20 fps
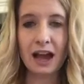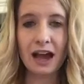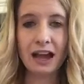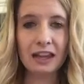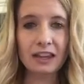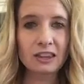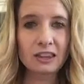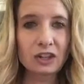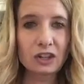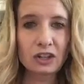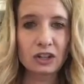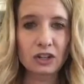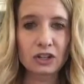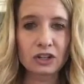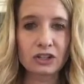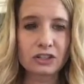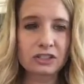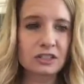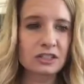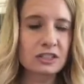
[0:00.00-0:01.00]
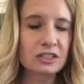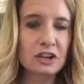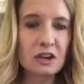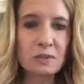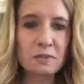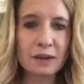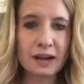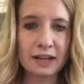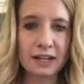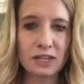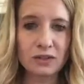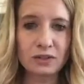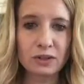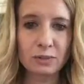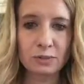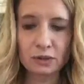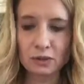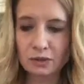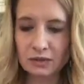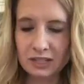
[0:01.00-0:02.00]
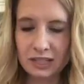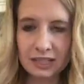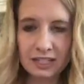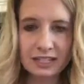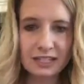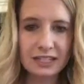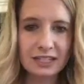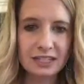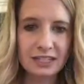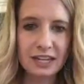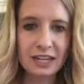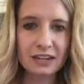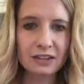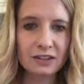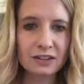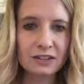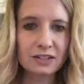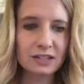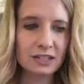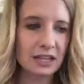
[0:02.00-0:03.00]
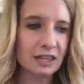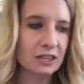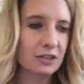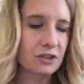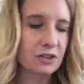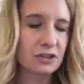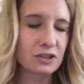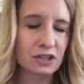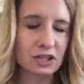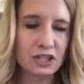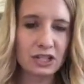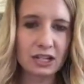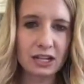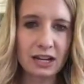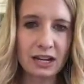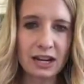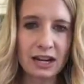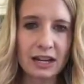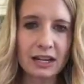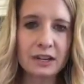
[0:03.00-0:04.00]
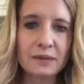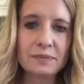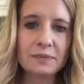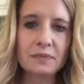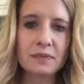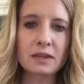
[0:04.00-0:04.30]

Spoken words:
I learned so much from using these containers and the nutrition guide